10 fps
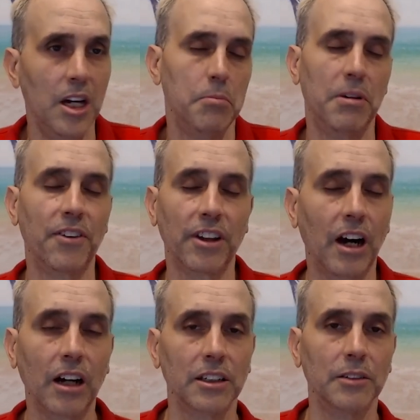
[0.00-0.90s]
but for the
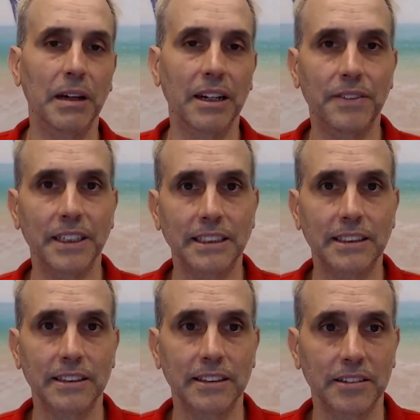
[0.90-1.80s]
cognitive
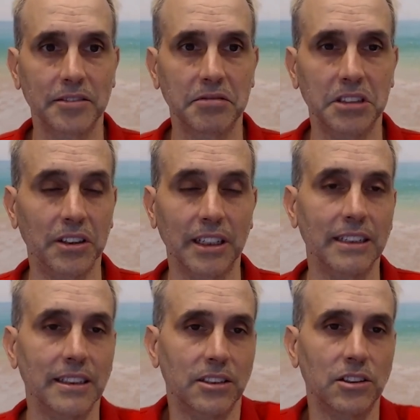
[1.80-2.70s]
benefits, you know,
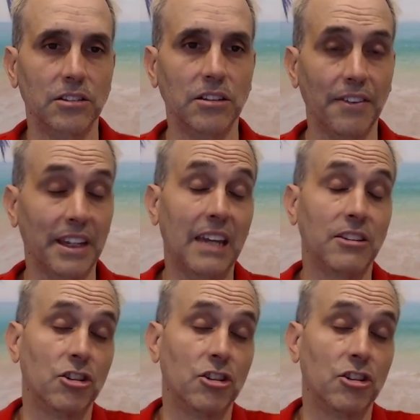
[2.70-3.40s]
it's just not the case.